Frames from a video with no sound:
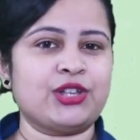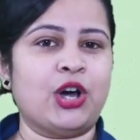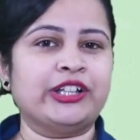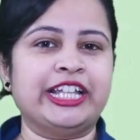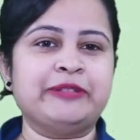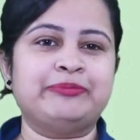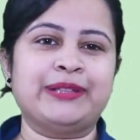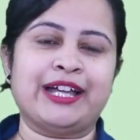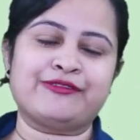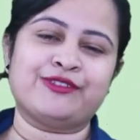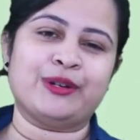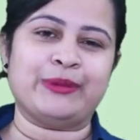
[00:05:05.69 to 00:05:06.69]
online
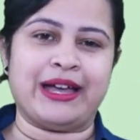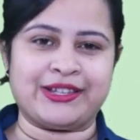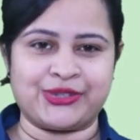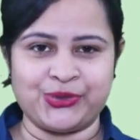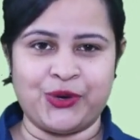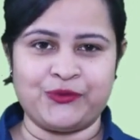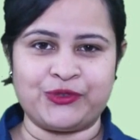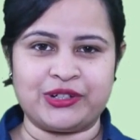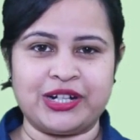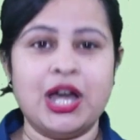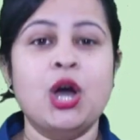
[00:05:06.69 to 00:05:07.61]
platform has to offer.